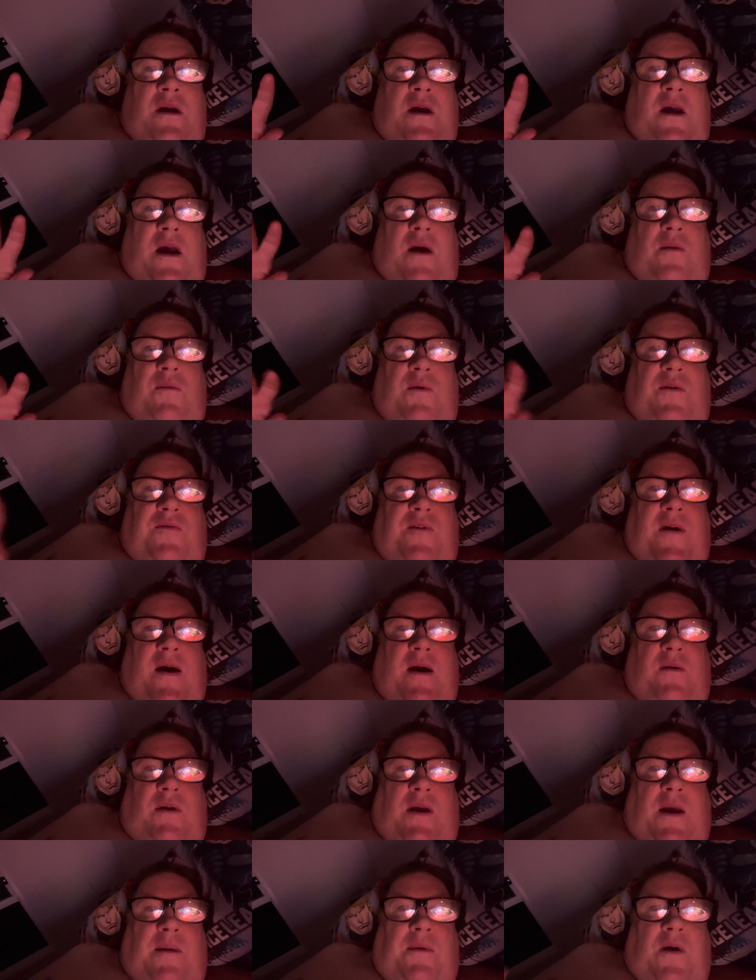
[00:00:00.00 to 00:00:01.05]
And we
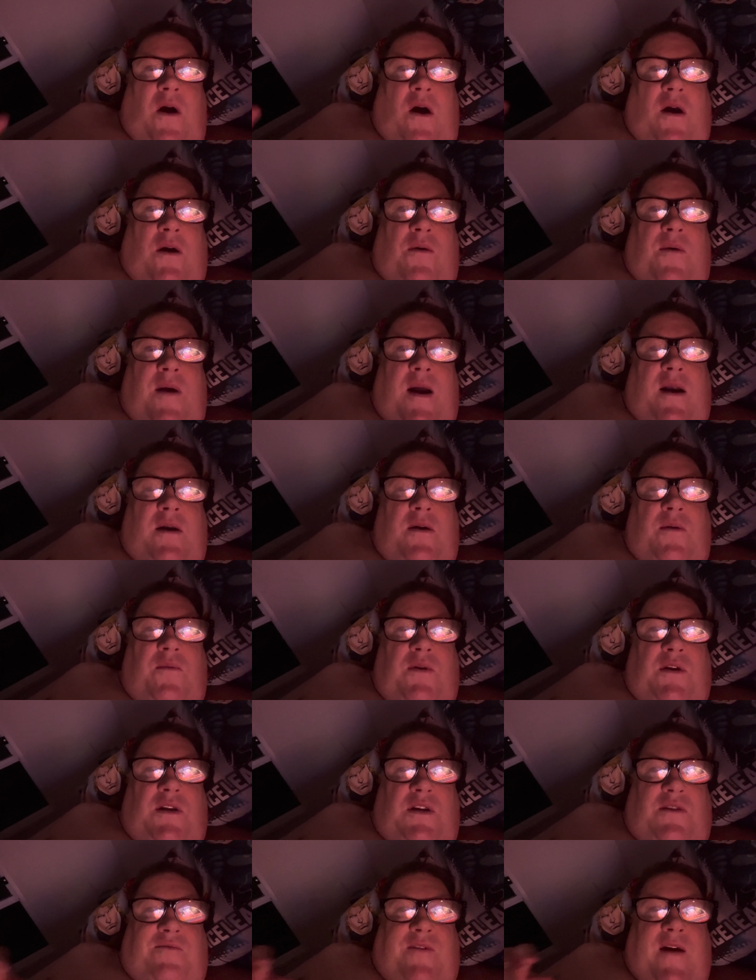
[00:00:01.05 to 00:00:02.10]
kept going around and we
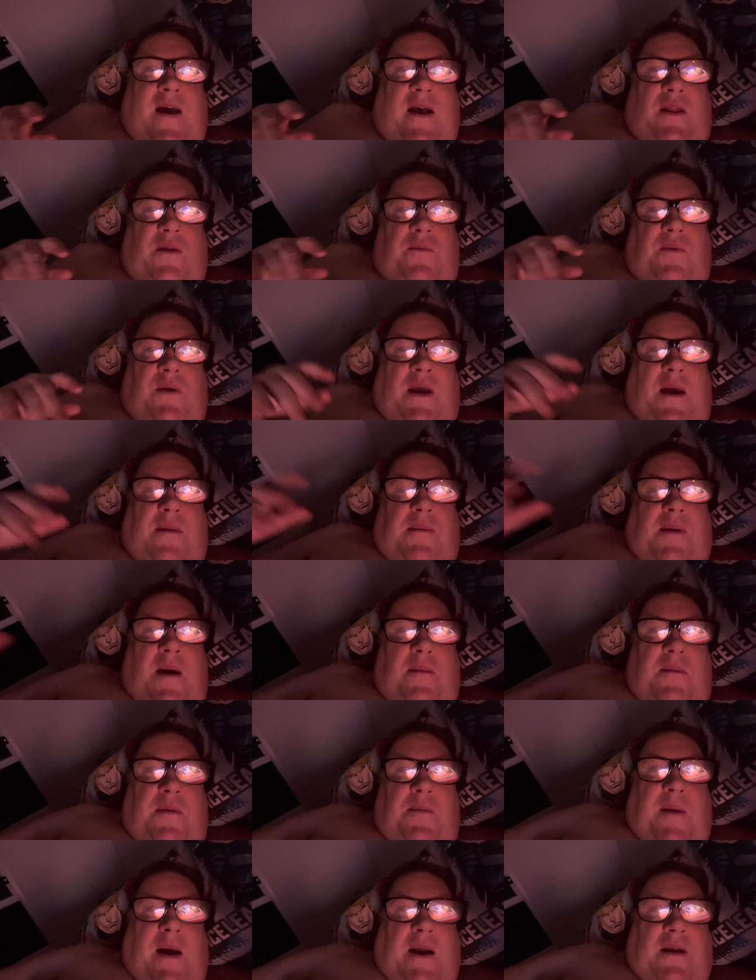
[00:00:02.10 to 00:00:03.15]
just found that we kept
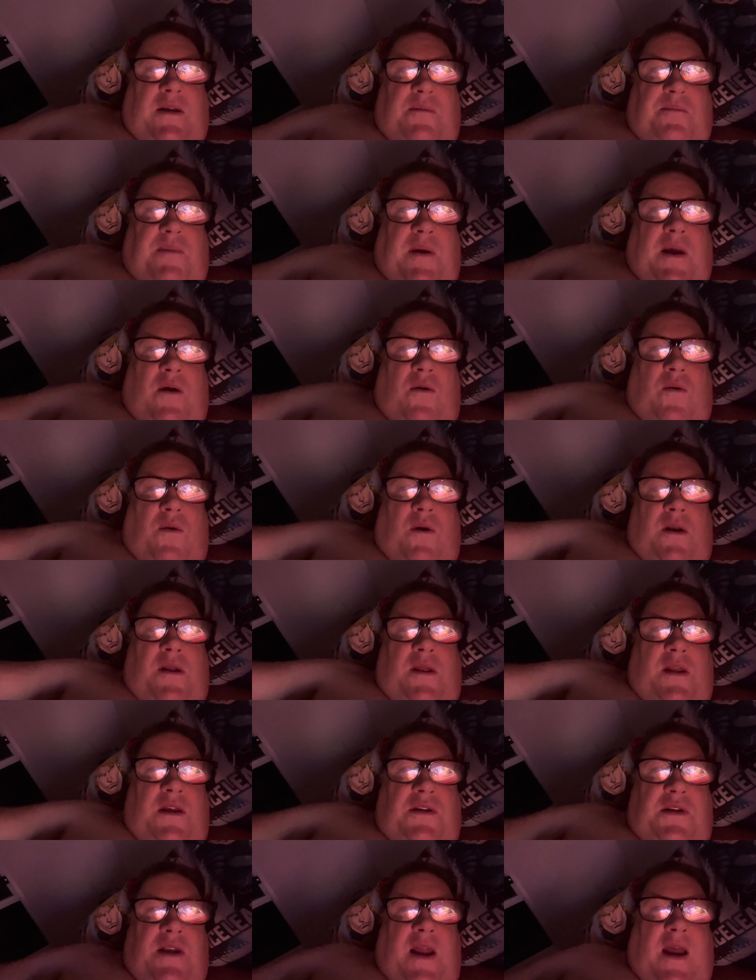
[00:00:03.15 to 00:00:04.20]
coming back to Biwa in
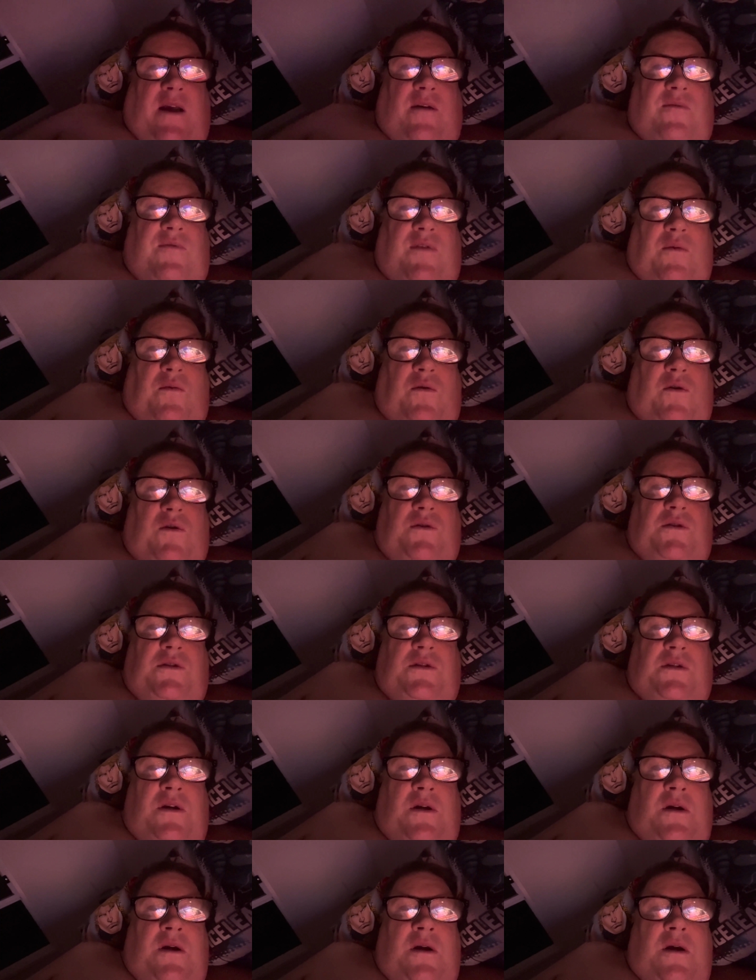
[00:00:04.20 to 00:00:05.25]
this neck of the
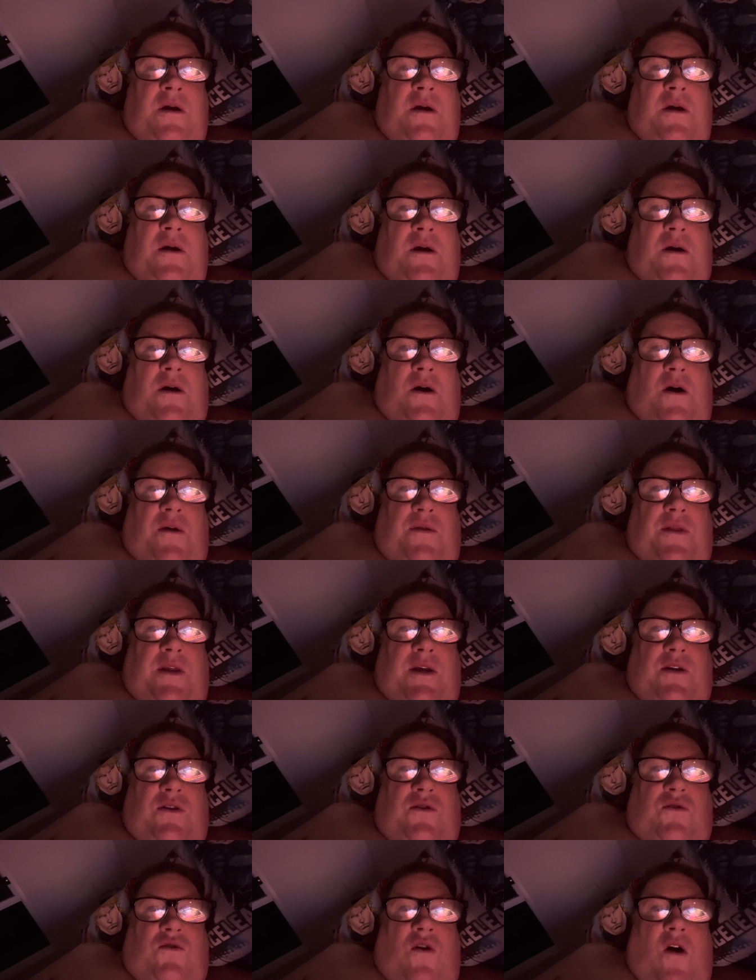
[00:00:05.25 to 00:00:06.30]
woods on
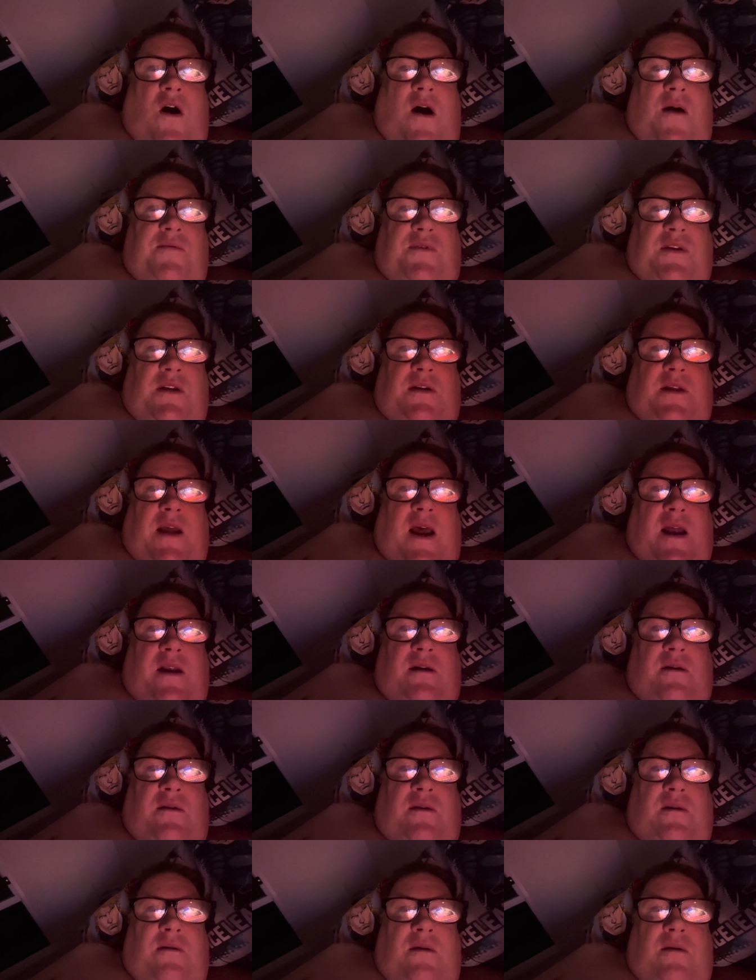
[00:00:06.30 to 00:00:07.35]
these drives that Dad
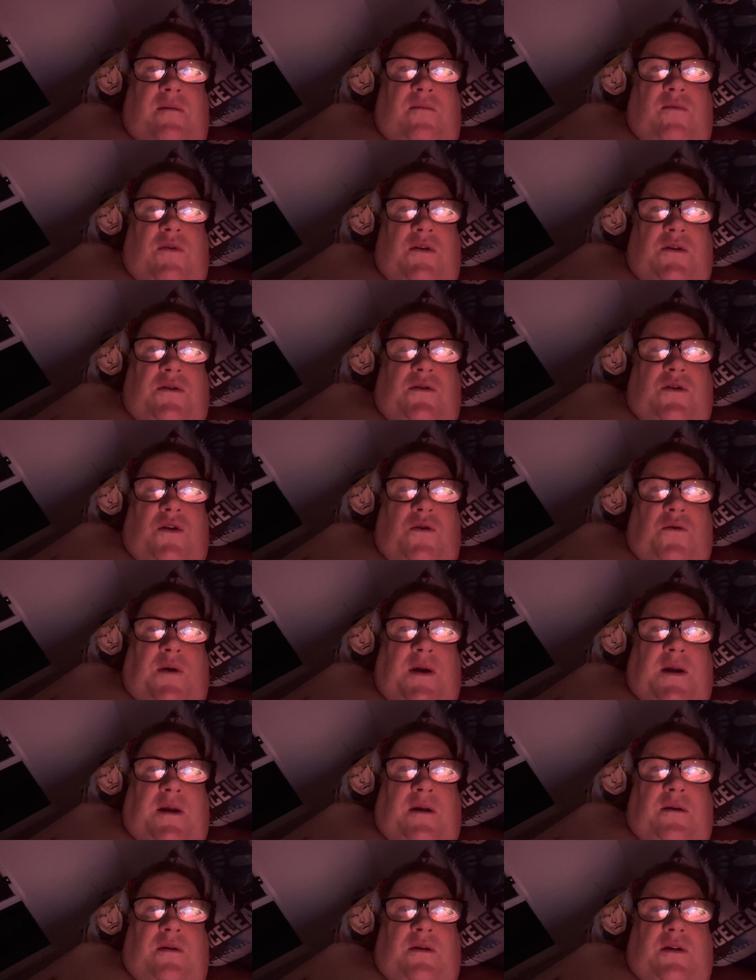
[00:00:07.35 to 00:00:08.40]
was
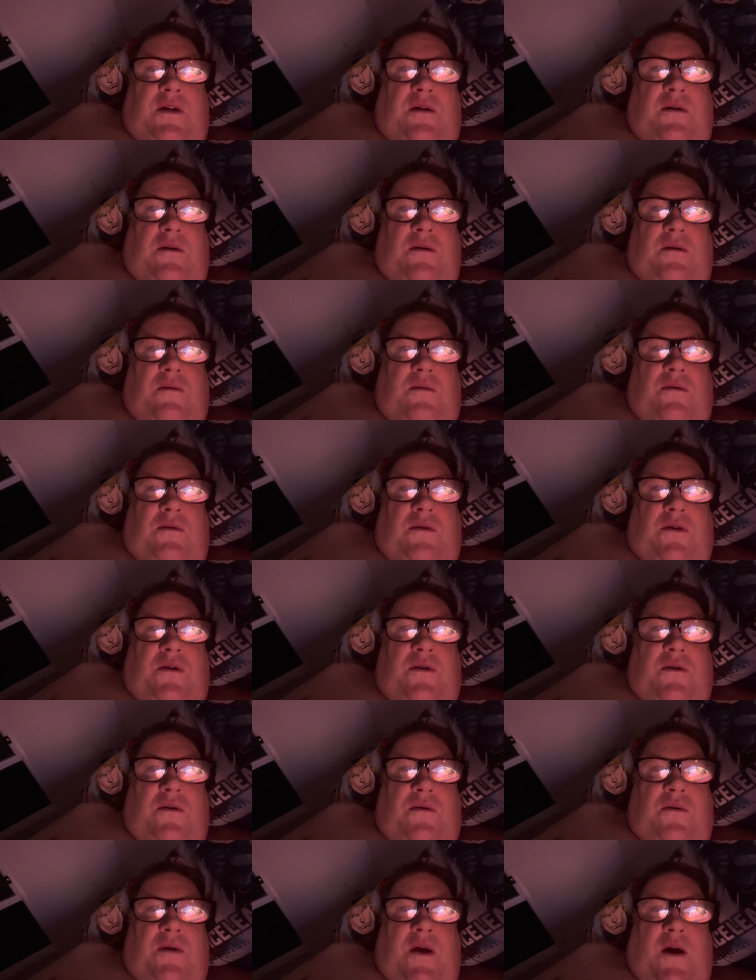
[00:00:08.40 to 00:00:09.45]
doing to
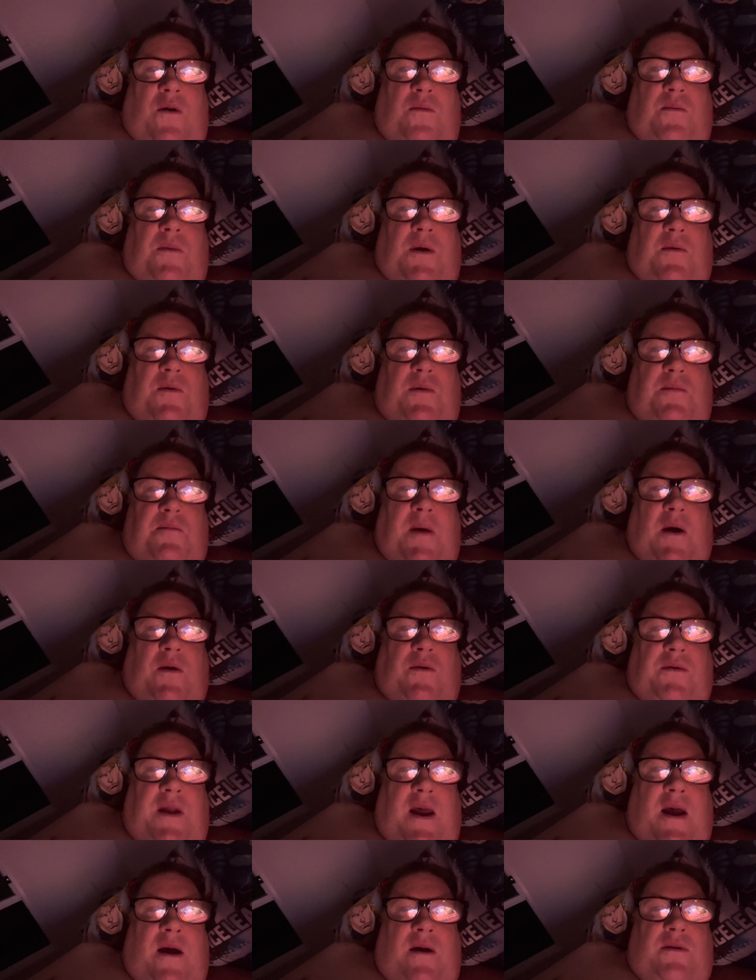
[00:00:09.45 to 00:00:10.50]
help me with
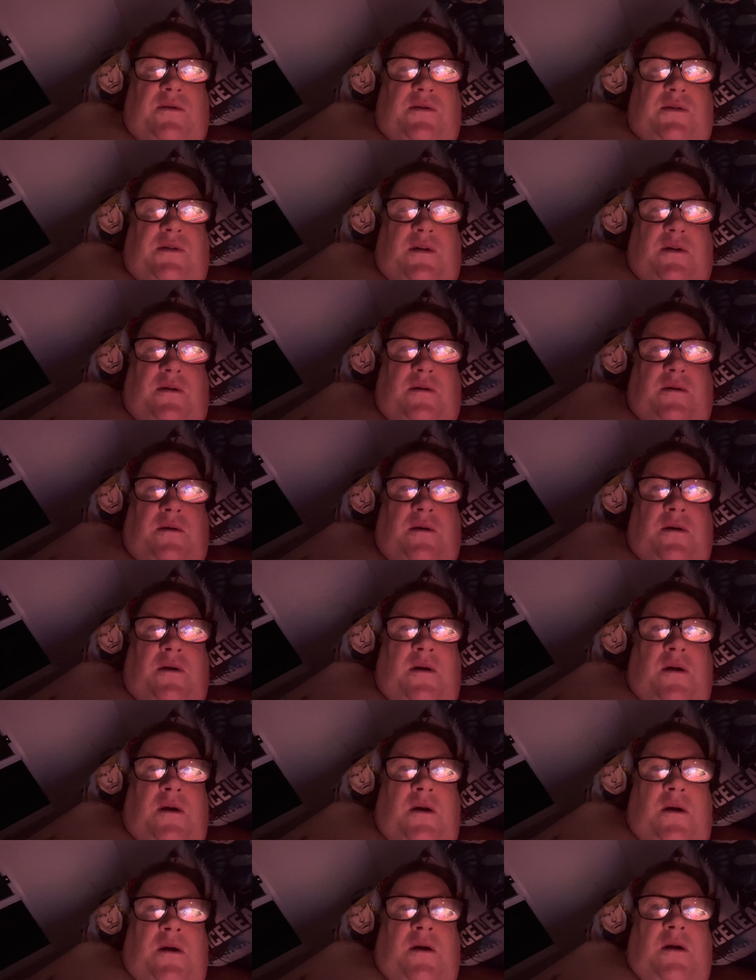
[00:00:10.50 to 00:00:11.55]
meltdowns and
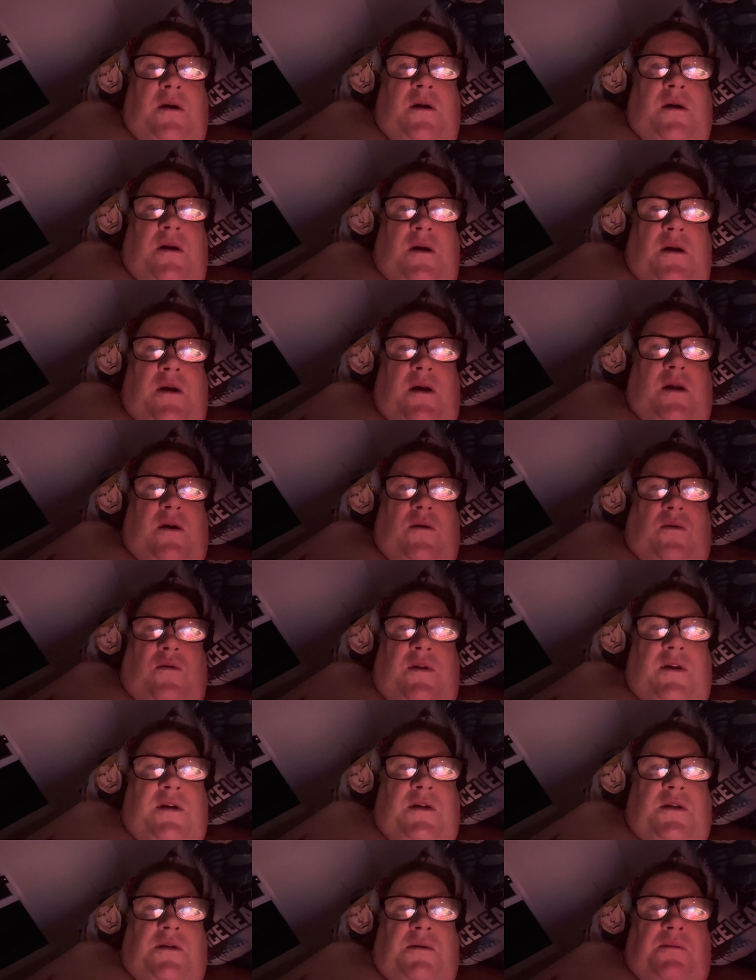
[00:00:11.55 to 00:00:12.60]
all
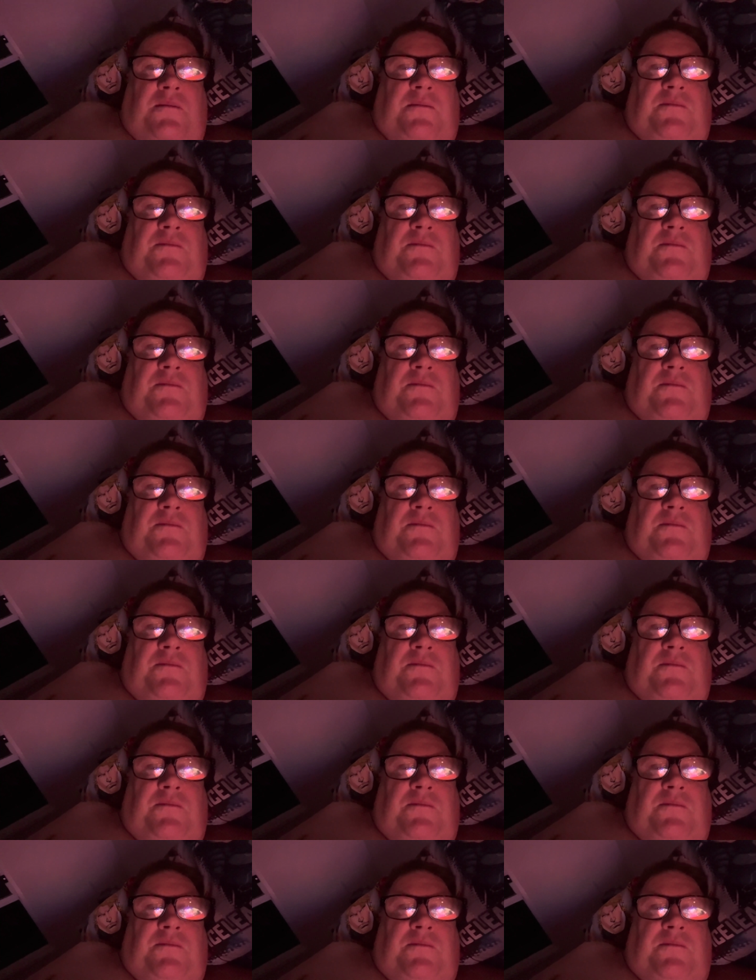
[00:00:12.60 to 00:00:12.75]
this.